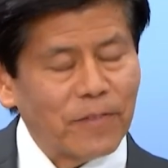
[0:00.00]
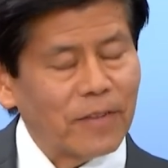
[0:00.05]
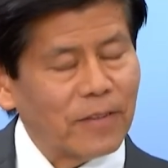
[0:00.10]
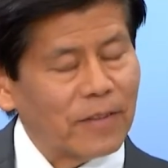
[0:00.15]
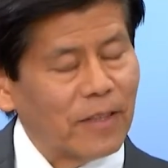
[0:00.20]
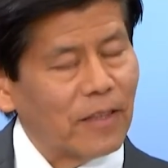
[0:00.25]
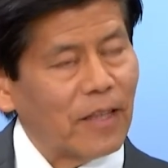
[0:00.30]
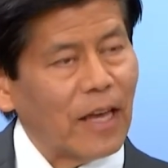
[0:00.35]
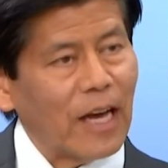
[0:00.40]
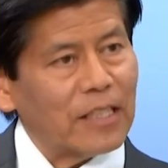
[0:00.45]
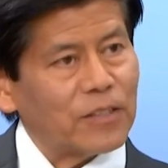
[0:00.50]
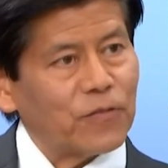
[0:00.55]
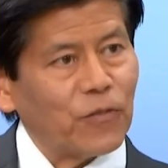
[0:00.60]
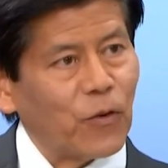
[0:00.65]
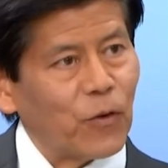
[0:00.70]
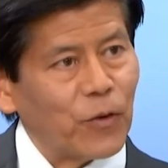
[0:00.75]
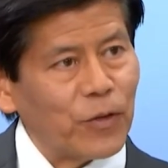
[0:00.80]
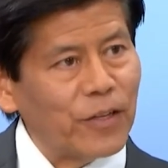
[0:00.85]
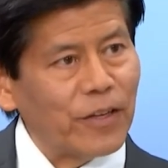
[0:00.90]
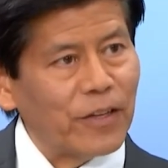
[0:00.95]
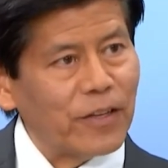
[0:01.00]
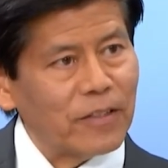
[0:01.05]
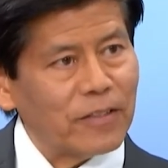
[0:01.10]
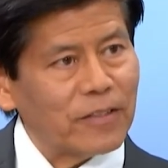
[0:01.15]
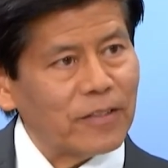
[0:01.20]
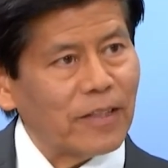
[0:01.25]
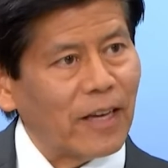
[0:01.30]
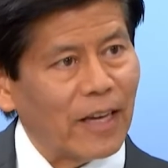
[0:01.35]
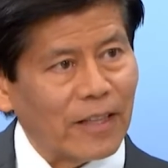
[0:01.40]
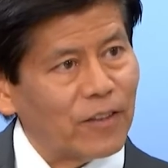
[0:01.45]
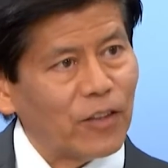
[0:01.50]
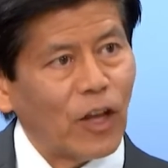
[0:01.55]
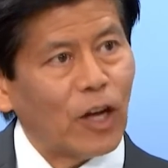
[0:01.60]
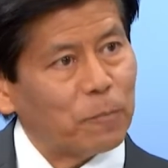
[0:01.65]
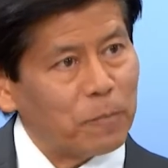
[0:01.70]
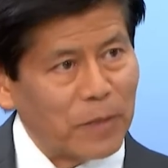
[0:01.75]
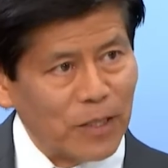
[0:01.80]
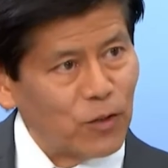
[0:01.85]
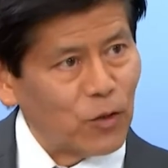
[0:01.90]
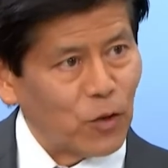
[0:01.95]
the last 4 years had
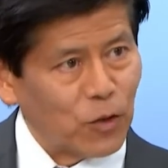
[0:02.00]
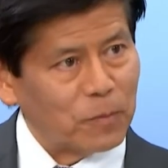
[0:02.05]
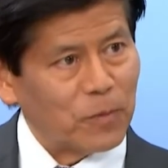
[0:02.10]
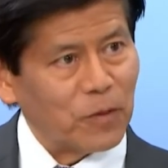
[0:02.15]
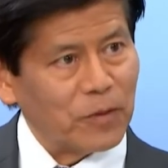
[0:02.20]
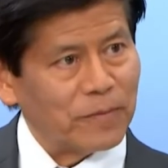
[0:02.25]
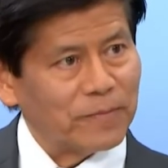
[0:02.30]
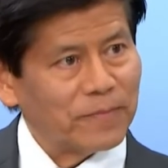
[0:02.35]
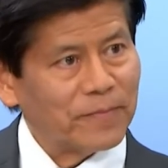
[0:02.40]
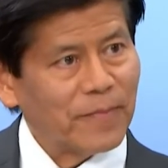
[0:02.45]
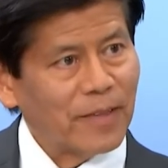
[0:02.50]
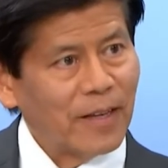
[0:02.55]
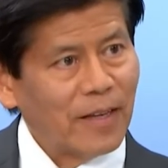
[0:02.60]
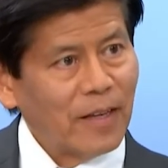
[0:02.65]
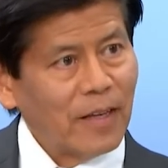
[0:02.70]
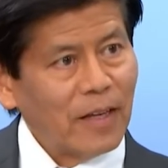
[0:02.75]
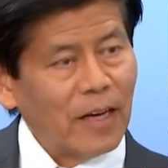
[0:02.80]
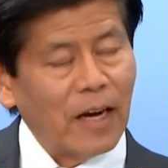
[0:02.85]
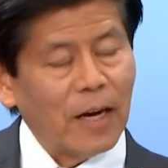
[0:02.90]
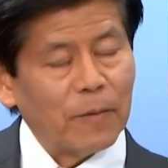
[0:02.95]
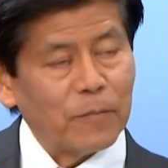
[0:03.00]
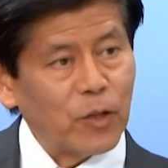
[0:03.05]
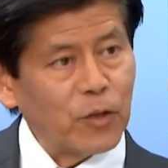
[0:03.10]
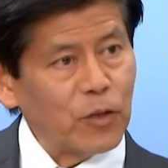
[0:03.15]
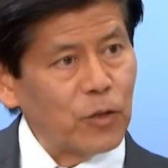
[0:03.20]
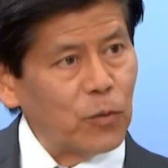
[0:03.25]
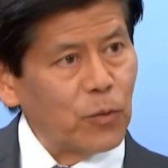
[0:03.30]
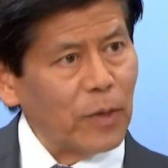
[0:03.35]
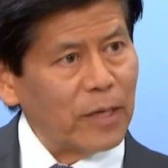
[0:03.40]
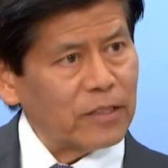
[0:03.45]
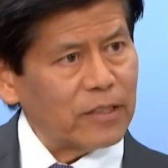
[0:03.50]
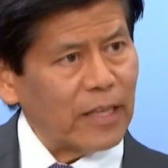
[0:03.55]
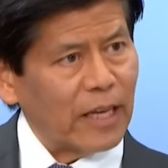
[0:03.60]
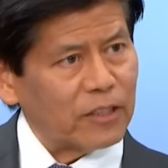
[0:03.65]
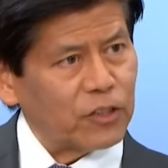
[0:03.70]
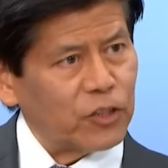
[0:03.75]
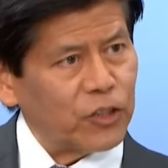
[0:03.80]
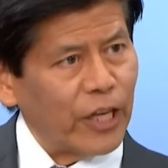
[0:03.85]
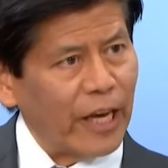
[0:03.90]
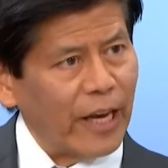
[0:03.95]
not been normal. The U.S.
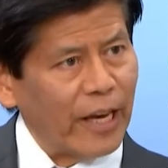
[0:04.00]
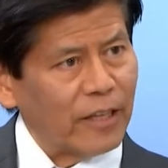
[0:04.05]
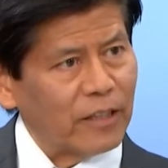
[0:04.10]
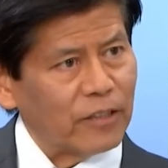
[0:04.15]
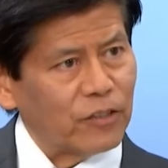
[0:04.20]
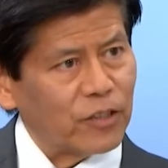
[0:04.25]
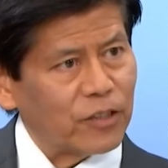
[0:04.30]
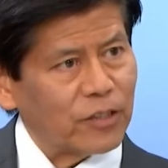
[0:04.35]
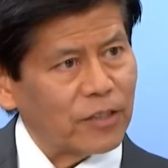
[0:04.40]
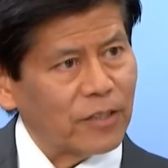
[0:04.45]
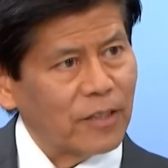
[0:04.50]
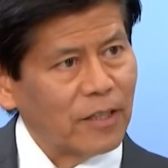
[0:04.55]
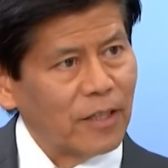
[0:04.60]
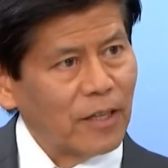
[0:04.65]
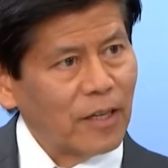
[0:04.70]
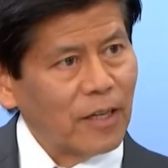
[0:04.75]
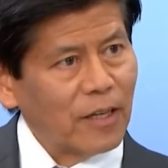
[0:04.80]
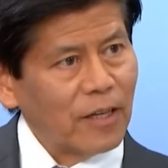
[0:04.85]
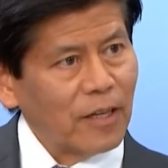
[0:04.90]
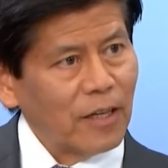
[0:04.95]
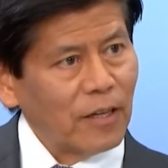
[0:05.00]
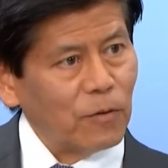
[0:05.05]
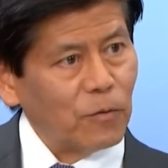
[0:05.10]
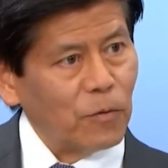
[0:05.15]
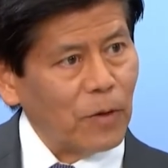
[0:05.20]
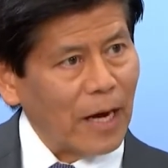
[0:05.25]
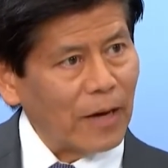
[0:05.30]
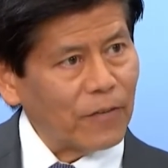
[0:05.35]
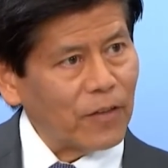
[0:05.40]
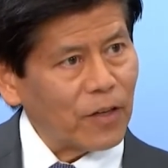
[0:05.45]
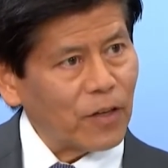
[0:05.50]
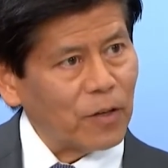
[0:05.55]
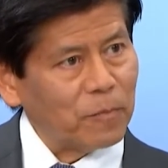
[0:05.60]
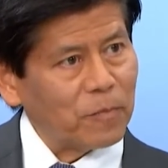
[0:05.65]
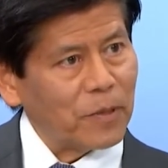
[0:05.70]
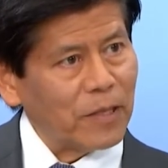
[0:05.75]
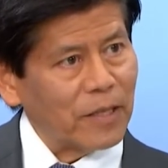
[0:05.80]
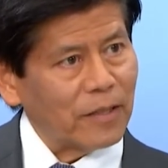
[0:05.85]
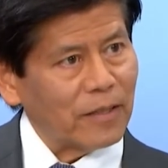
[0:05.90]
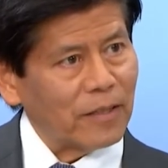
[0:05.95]
had changed rather
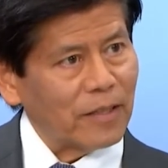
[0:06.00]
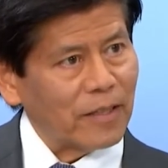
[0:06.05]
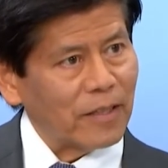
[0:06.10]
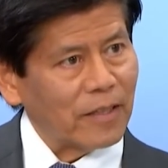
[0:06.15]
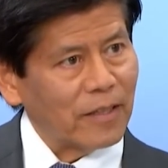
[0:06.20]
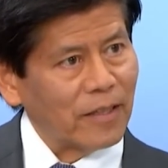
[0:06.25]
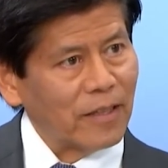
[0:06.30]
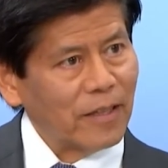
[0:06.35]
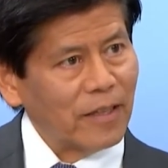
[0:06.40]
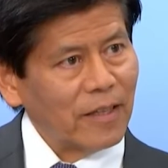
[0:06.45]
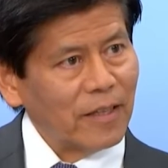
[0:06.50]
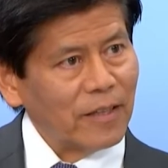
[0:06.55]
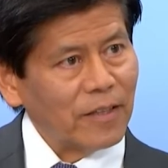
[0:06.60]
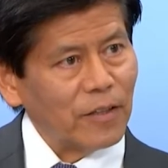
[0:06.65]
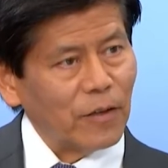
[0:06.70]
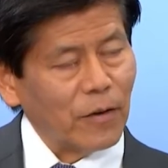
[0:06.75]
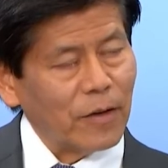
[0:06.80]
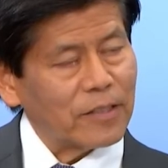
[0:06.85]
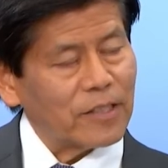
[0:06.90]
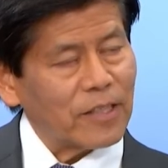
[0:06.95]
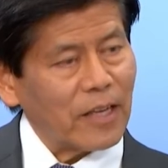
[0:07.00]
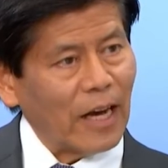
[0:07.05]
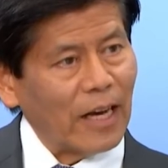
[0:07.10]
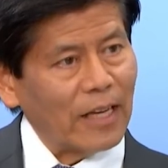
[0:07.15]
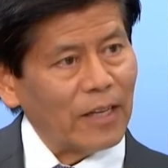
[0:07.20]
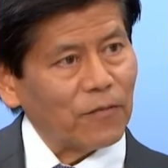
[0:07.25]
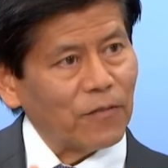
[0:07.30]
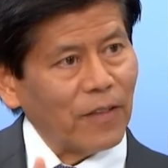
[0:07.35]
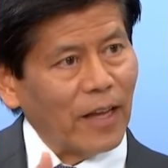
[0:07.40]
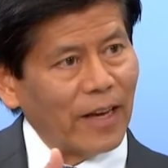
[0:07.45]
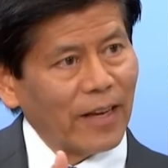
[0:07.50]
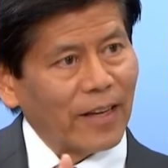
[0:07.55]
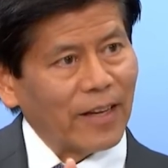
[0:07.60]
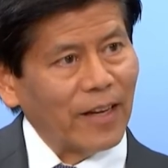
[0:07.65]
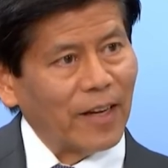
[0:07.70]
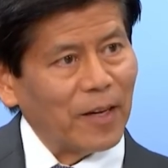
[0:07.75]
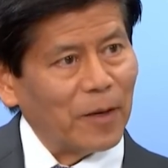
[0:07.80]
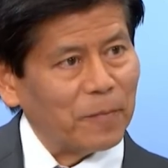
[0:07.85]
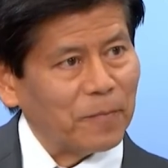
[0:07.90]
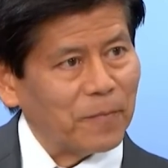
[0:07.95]
completely. You know, it's kind of like
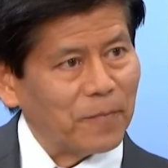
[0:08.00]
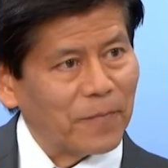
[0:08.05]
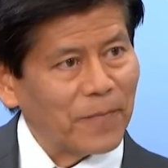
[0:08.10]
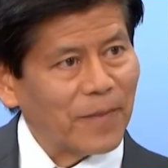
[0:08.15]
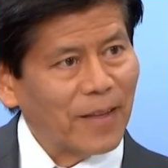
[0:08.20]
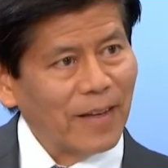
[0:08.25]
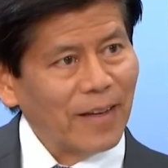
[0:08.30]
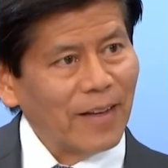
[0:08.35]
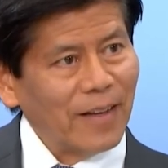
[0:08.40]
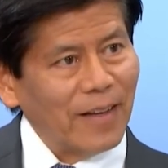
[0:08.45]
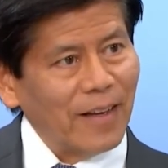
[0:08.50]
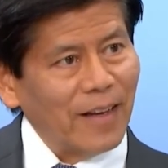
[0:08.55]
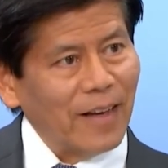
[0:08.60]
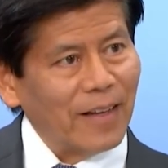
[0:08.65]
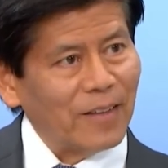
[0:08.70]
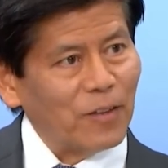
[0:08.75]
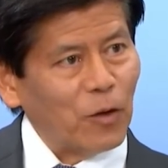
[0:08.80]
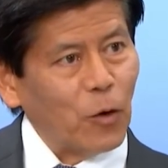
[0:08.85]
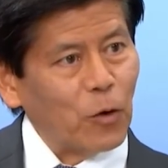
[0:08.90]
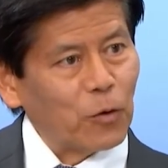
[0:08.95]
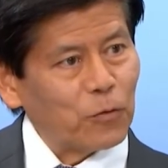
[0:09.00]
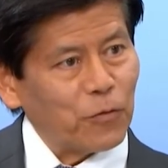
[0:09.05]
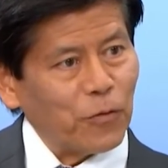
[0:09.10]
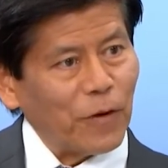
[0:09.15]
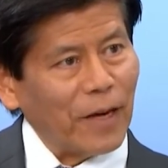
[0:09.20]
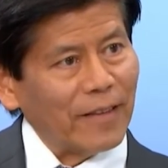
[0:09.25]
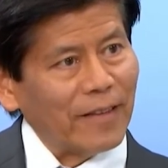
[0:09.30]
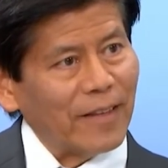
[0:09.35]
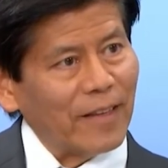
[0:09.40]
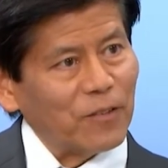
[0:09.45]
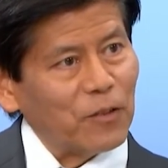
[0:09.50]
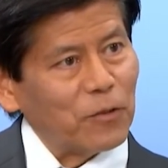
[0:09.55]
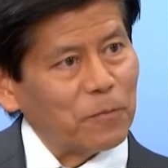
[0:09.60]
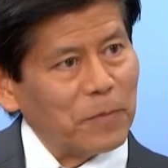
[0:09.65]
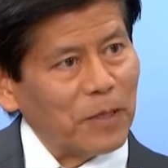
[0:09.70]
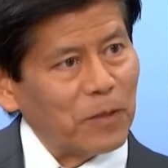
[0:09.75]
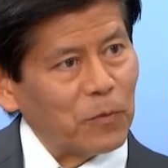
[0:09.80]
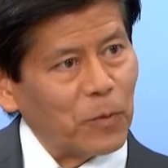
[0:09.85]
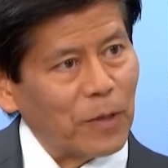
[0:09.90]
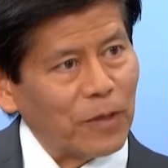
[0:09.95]
an old friend that you've
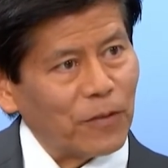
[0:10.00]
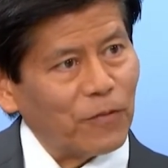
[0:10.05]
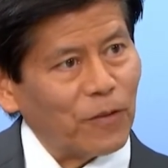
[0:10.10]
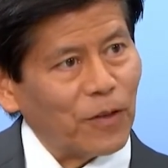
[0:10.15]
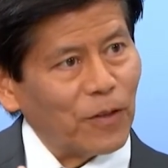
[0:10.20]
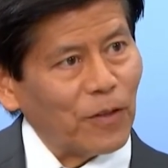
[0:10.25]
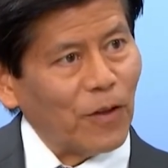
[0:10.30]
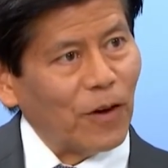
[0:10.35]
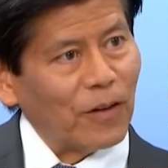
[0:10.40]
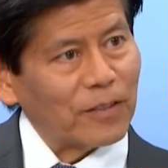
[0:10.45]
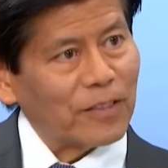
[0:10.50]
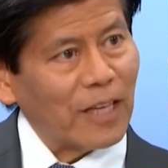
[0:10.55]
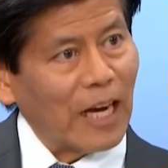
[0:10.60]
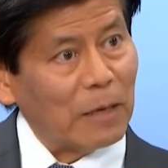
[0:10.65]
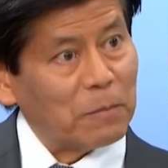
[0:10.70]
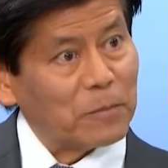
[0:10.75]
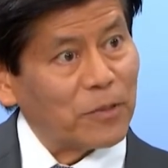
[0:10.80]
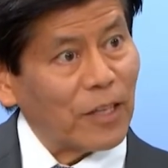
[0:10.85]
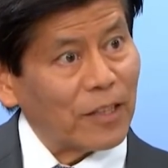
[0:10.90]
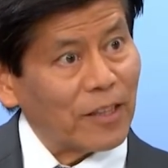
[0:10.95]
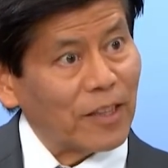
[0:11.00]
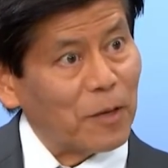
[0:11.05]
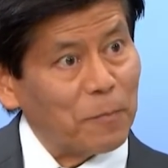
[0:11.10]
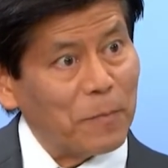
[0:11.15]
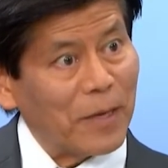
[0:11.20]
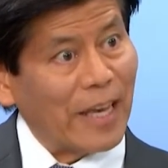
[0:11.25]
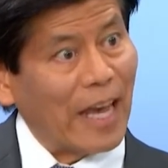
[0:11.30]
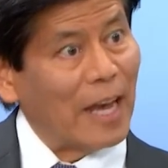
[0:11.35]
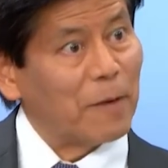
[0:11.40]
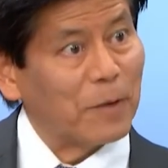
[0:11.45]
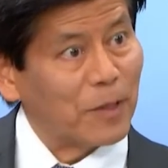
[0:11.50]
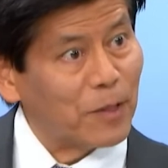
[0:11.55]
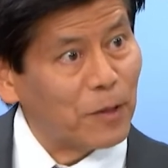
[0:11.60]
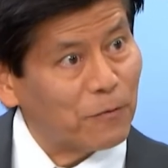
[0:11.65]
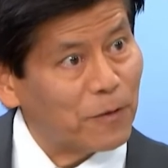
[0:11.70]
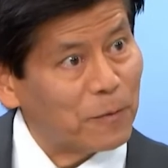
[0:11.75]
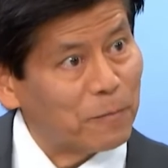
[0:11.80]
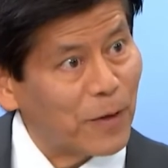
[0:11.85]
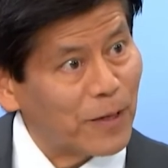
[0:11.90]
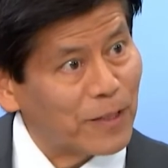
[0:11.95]
been with for a long time suddenly became a
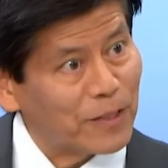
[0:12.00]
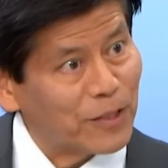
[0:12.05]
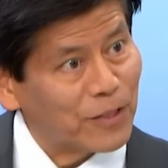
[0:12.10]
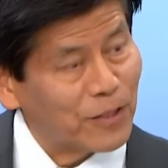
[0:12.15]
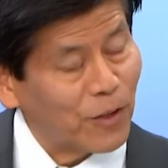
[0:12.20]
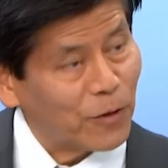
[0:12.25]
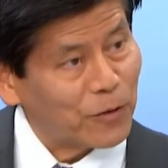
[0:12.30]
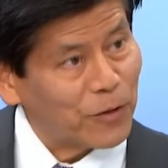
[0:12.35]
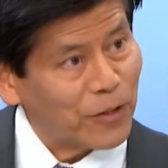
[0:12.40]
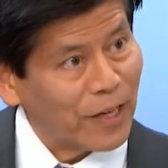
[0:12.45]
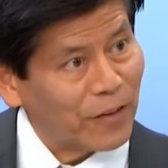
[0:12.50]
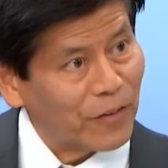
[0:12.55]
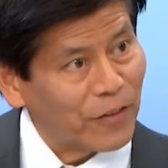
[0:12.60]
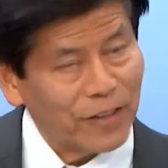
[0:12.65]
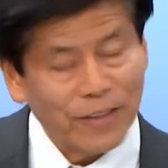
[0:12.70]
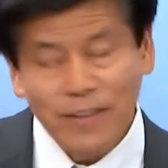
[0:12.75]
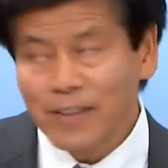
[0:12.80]
different person altogether.